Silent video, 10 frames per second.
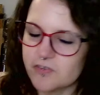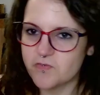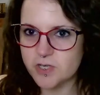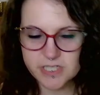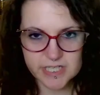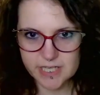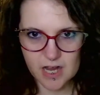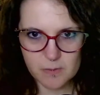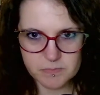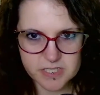first thing that
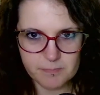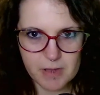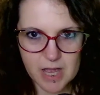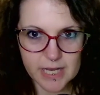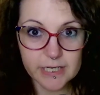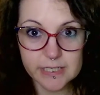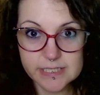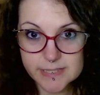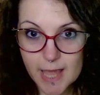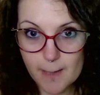comes to mind
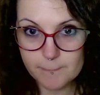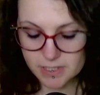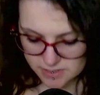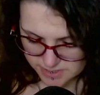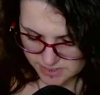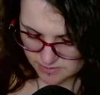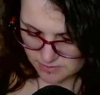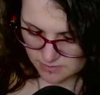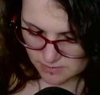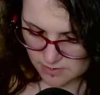is lapis.